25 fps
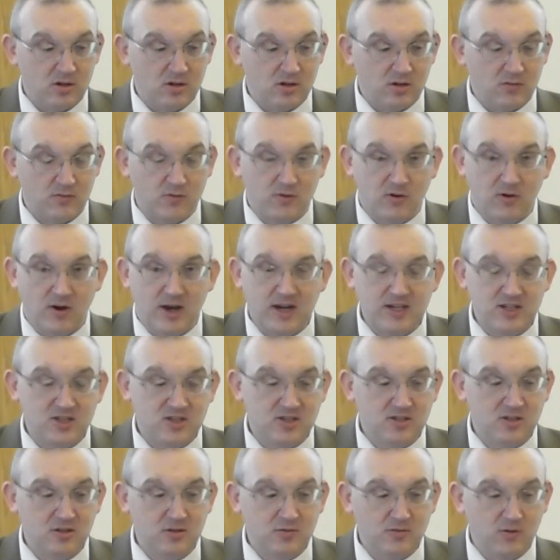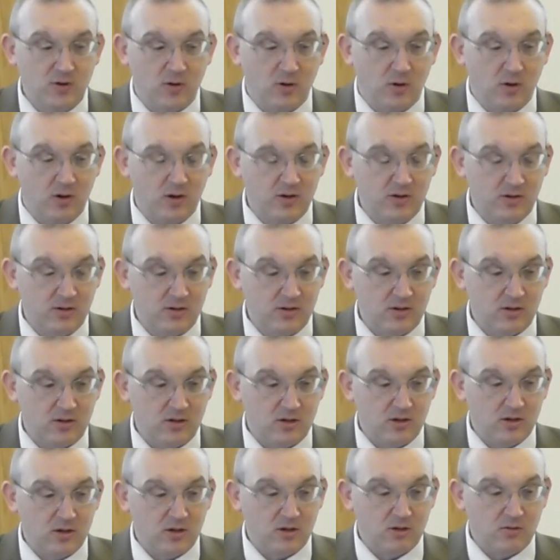of Christ and of God,
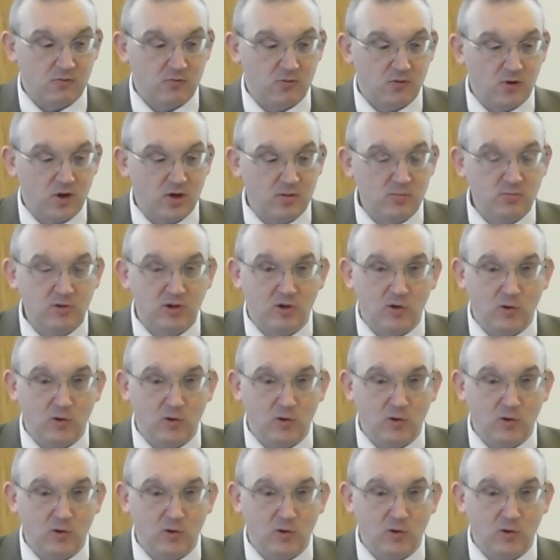from